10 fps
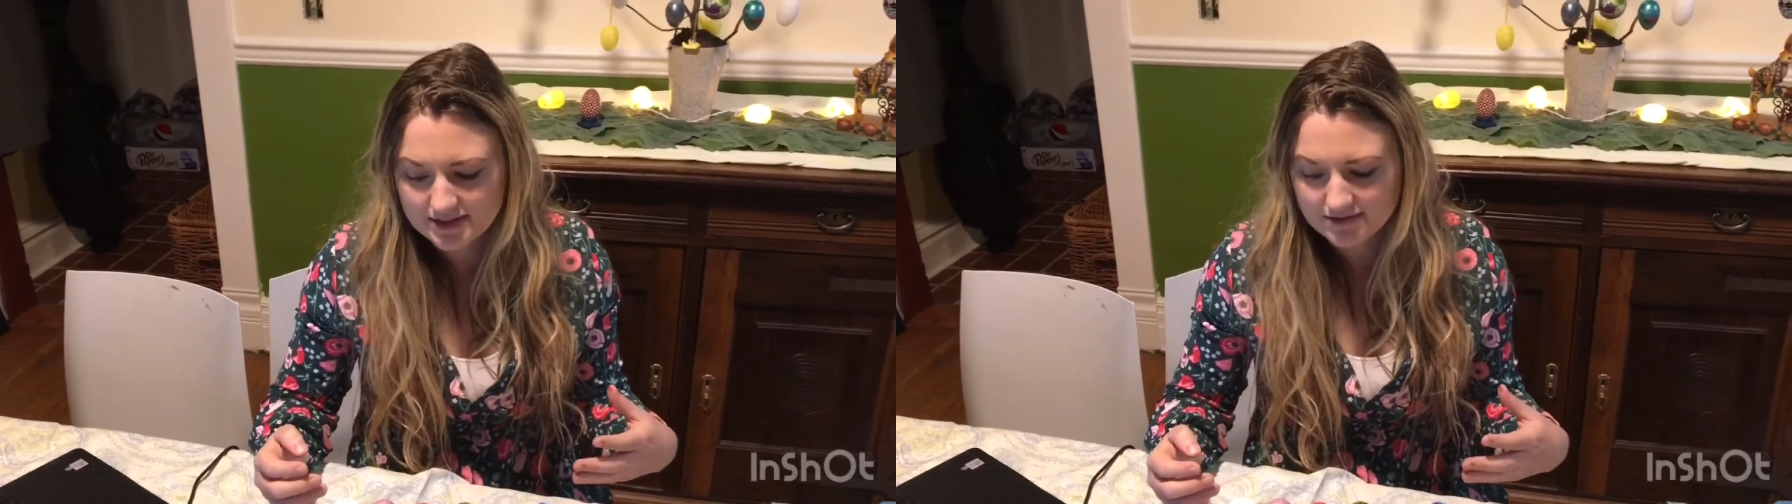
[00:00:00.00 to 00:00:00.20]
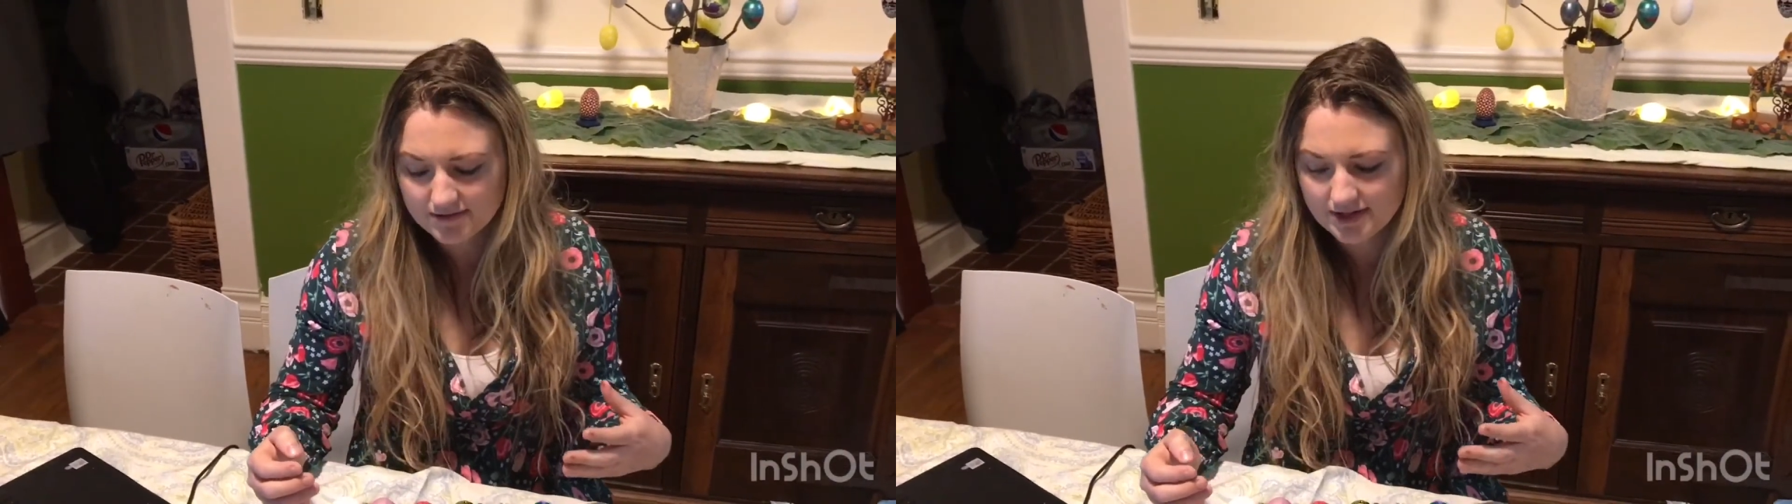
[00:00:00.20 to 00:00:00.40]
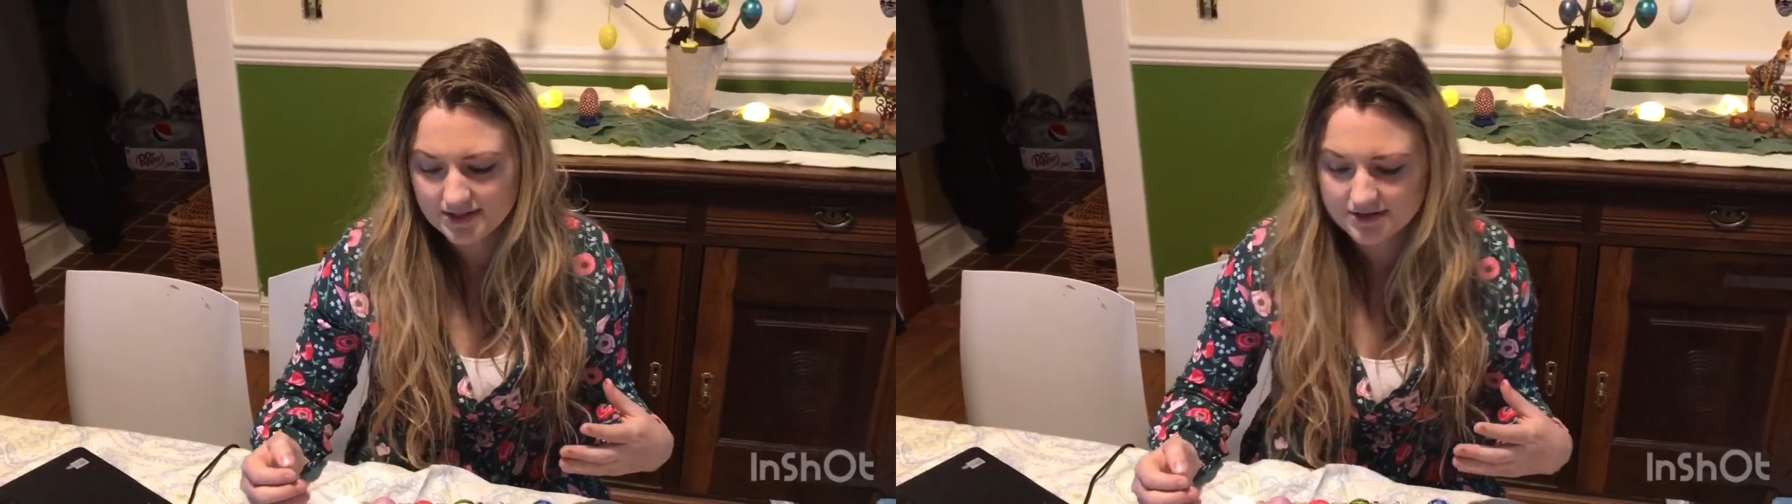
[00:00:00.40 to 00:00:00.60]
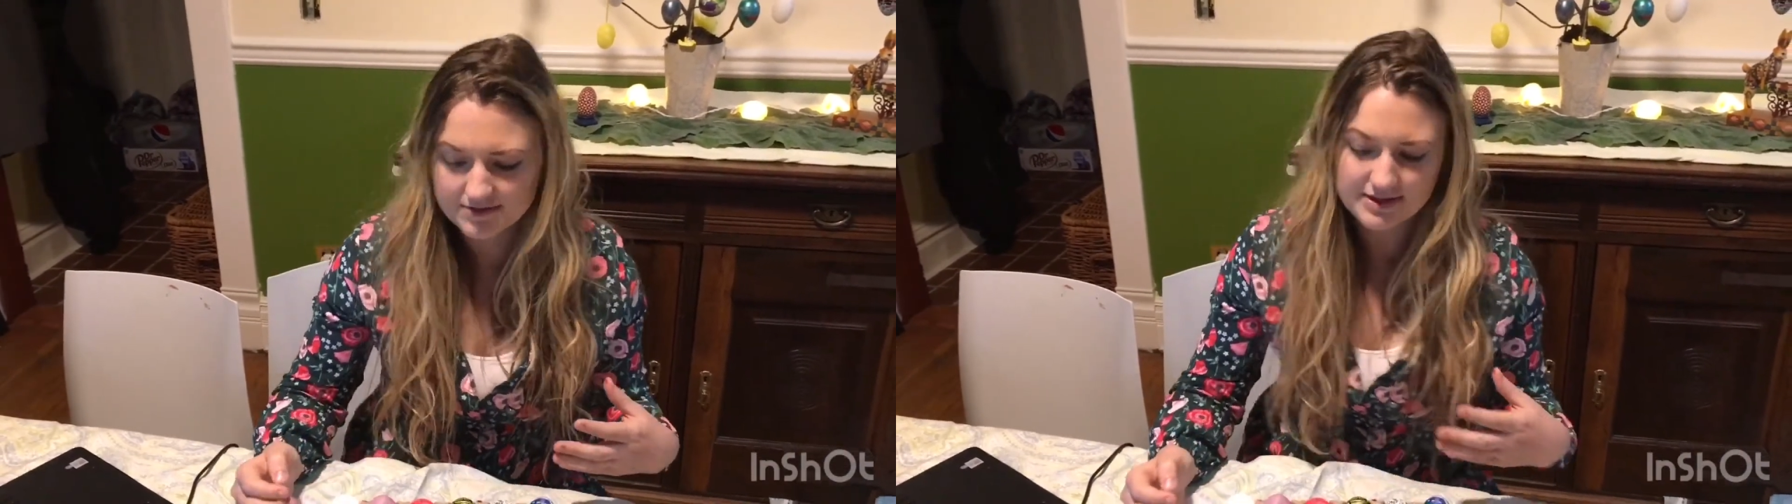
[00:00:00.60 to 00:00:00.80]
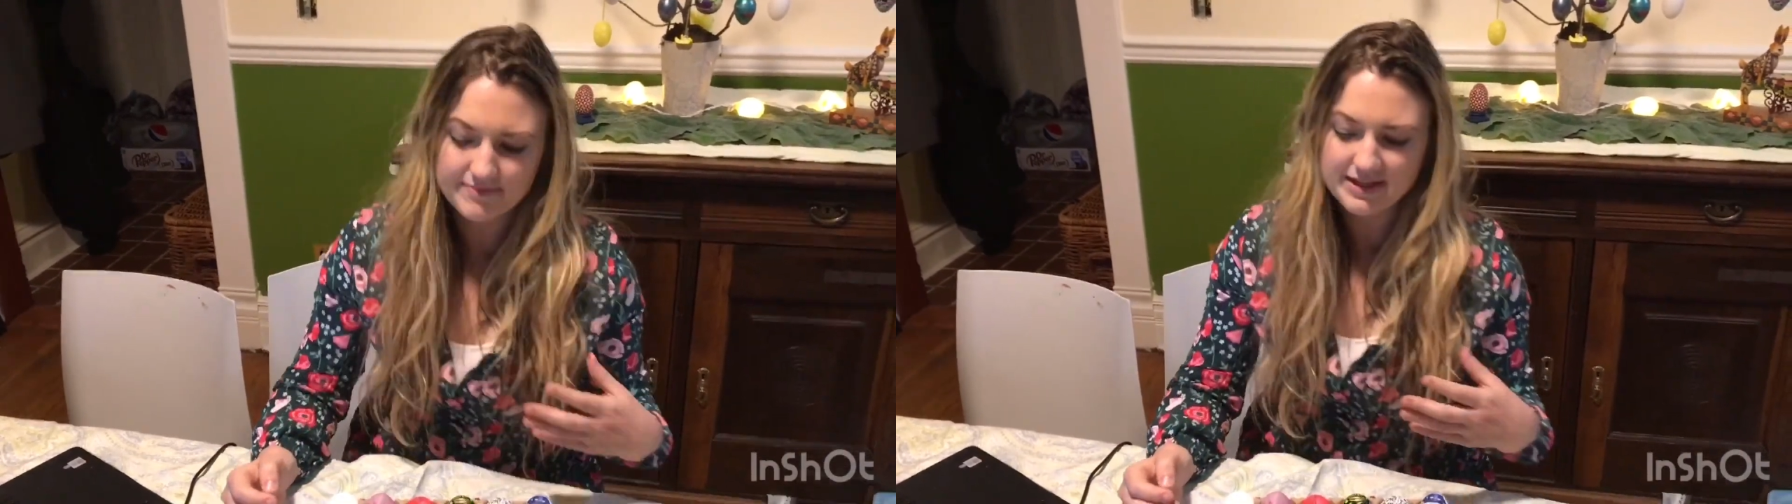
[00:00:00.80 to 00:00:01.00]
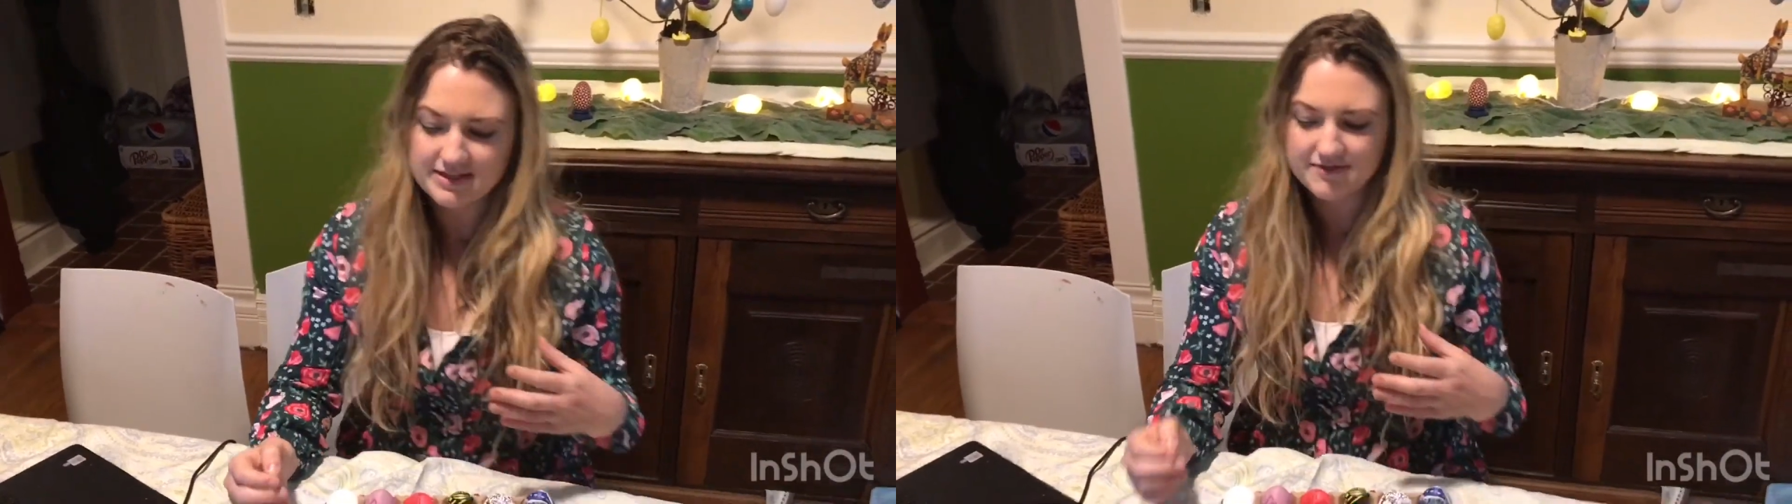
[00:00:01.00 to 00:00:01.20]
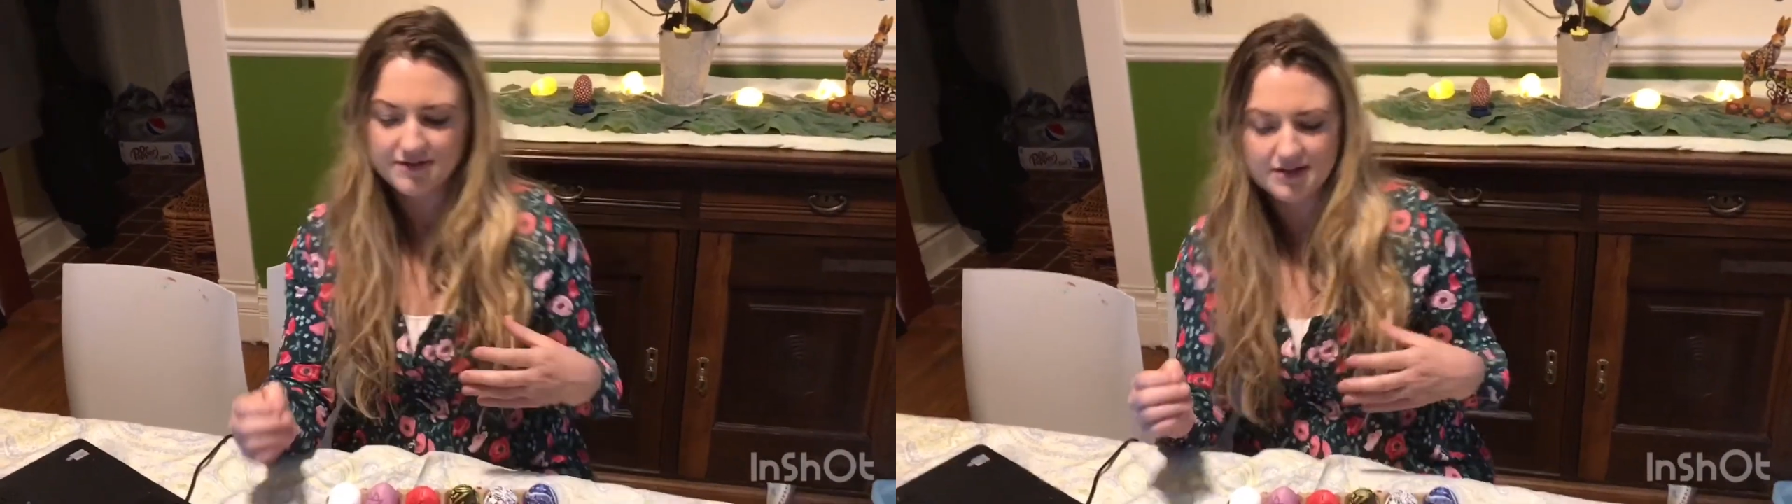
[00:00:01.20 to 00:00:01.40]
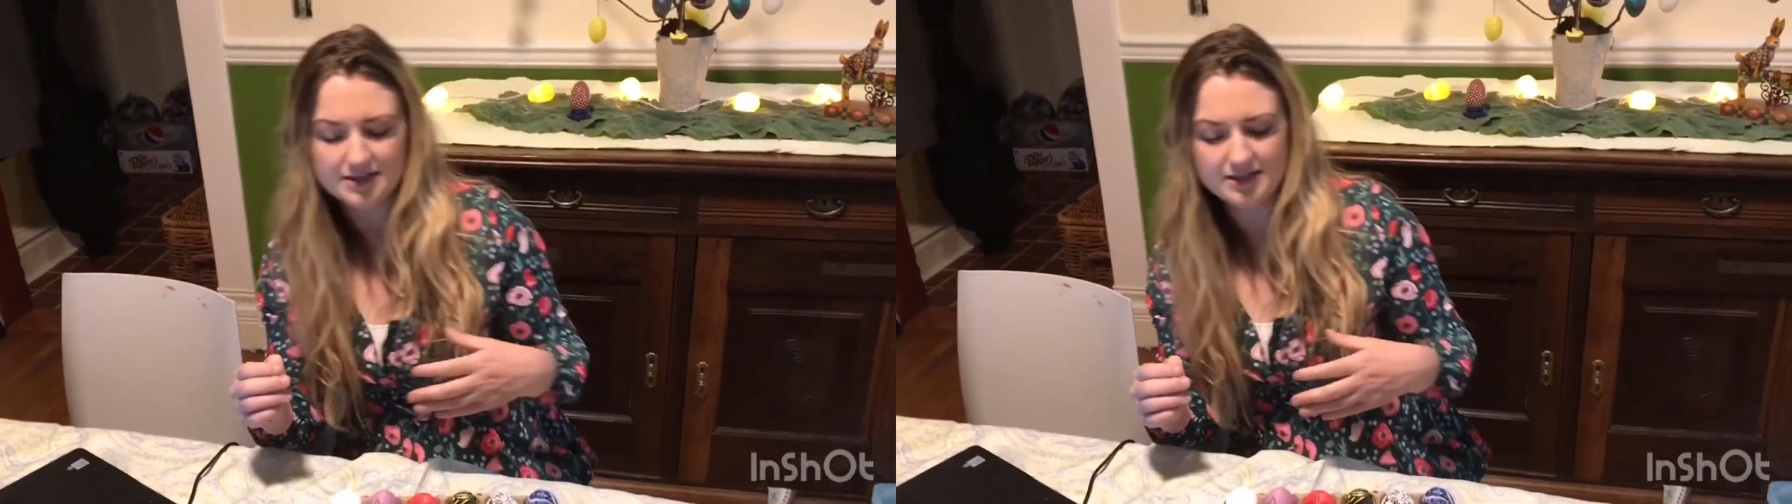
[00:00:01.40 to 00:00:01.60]
to want to do something
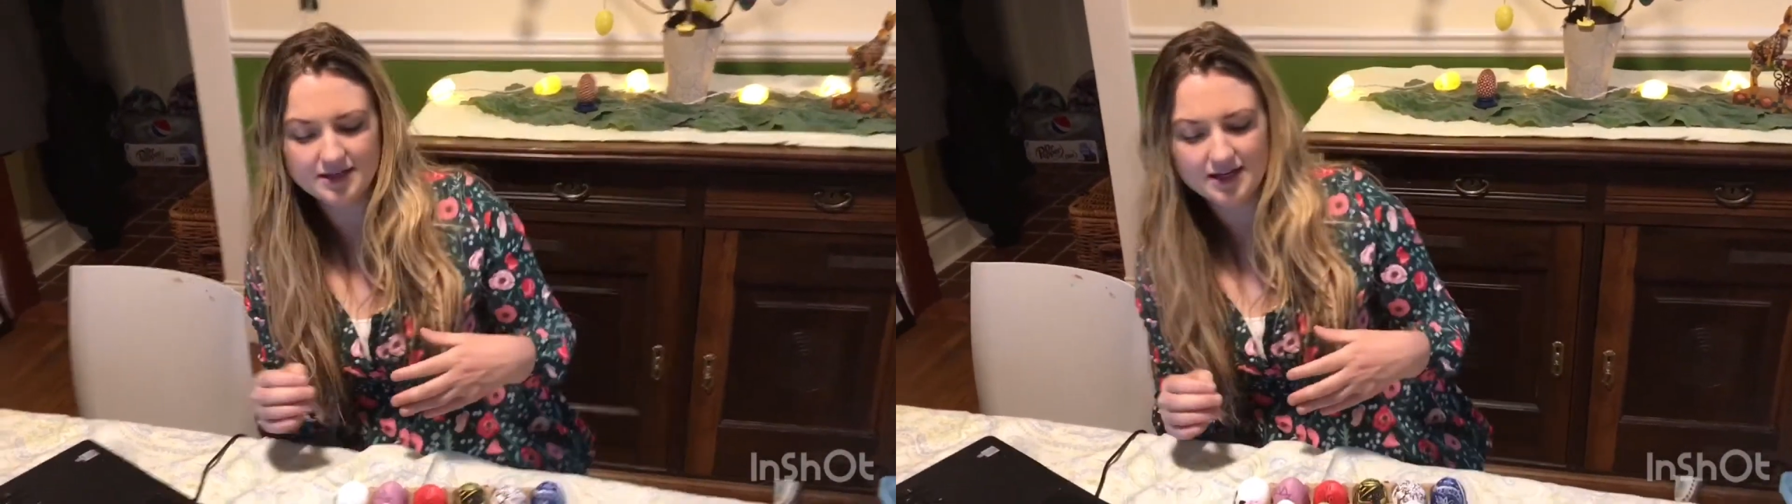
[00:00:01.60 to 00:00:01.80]
different, and